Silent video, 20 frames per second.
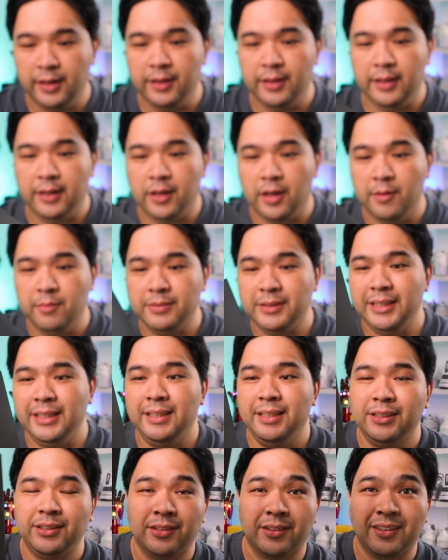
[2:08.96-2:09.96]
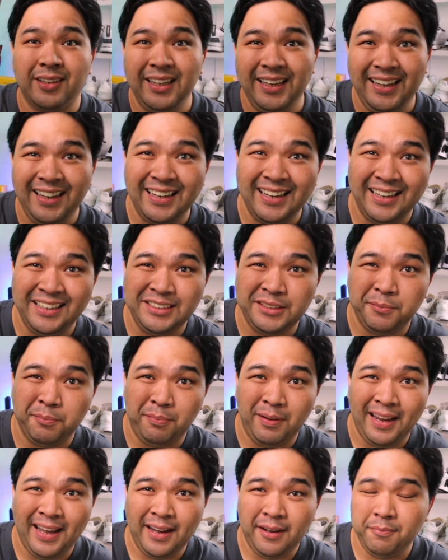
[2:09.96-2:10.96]
It comes in this really nice
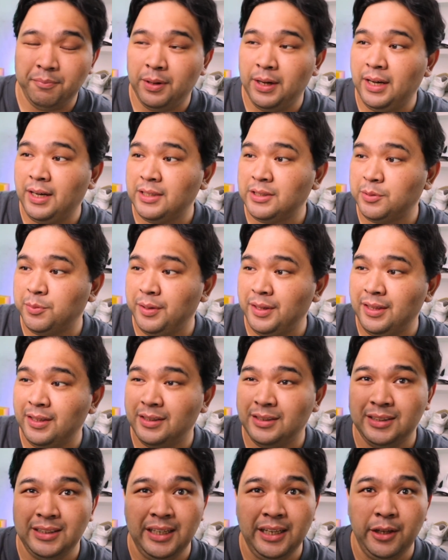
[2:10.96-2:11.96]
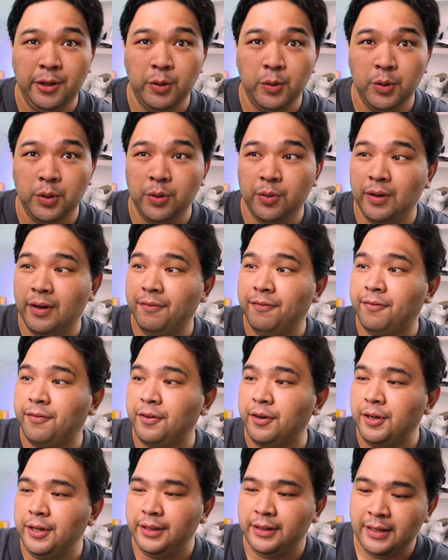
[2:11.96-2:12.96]
black box with the Z logo up
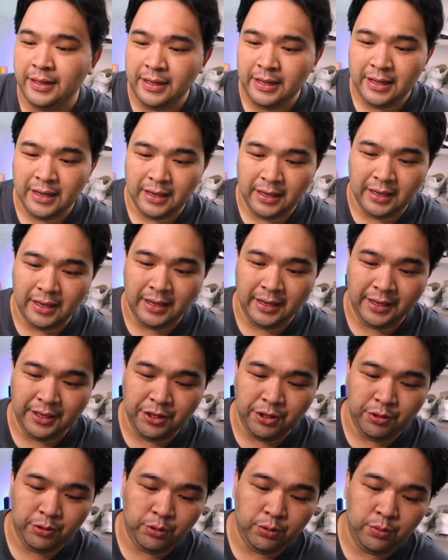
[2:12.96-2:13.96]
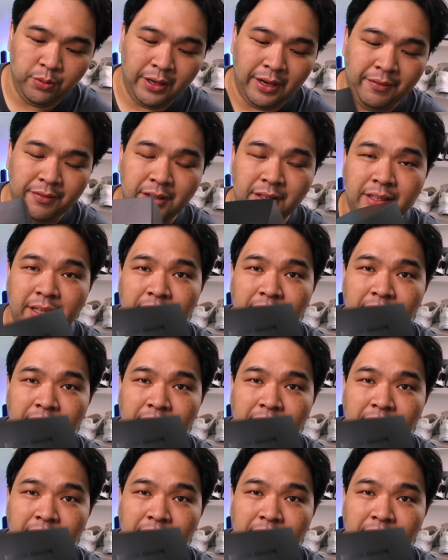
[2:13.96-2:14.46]
front. And you do have the